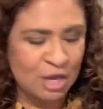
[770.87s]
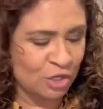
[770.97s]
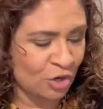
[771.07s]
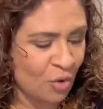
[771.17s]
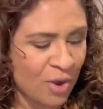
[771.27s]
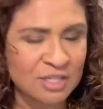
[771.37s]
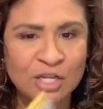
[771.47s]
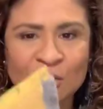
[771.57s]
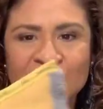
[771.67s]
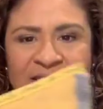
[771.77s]
You're going to
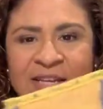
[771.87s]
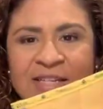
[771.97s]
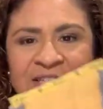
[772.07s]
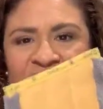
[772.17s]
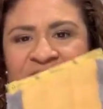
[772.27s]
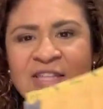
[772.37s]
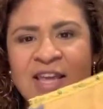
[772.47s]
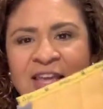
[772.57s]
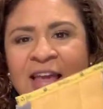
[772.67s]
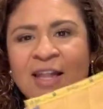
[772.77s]
use this, just
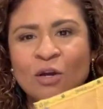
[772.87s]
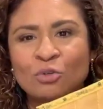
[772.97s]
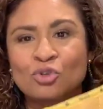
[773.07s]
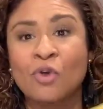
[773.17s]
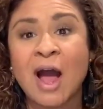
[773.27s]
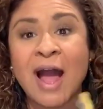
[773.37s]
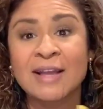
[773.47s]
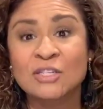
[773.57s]
think yellow dry,